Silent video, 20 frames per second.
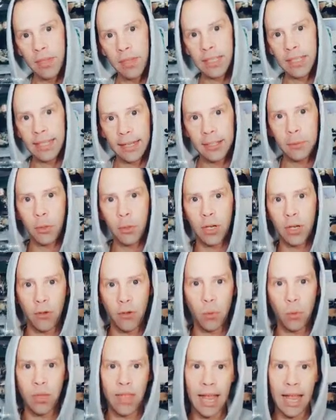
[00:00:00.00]
the sun's point of view,
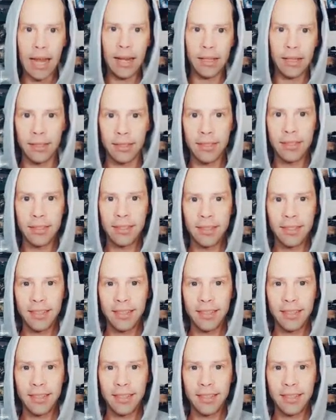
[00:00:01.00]
we're the aliens.